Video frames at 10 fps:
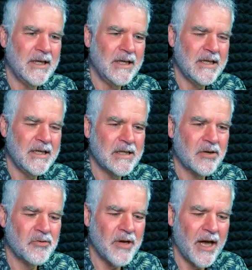is
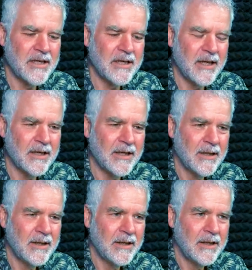creating,
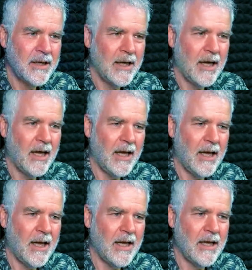
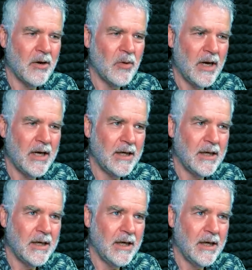you know,
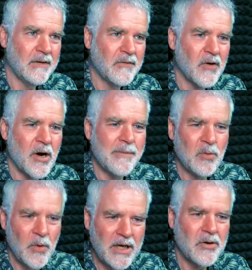uh, an environment
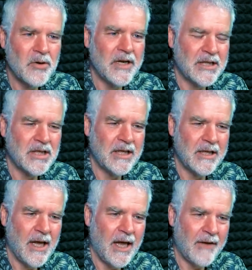where you can
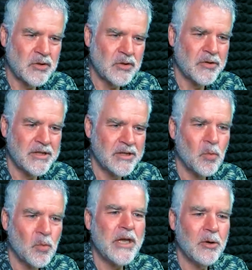actually have choices,
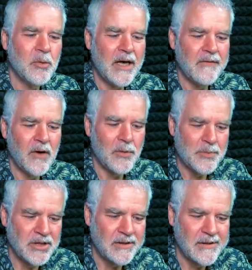where you have
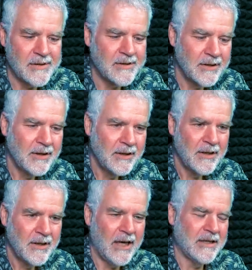options. Mm.
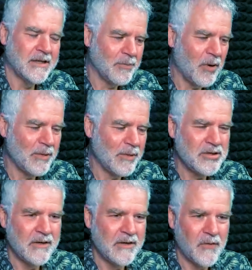And so, probably
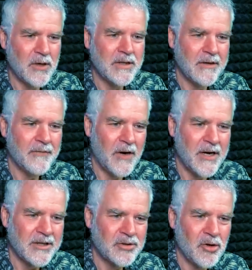using a fin-
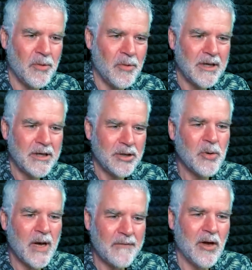finance term, you
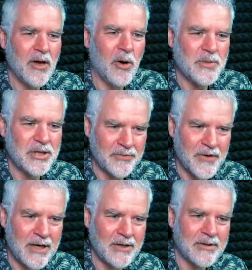have the option
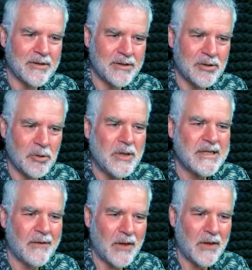around doing
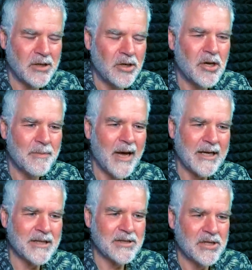something, so you can make
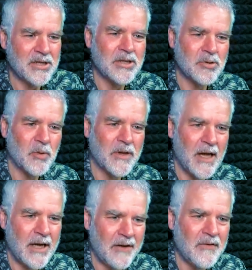decisions
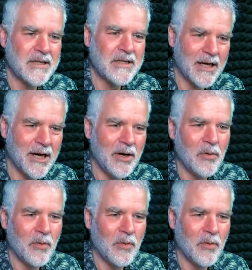without having to go,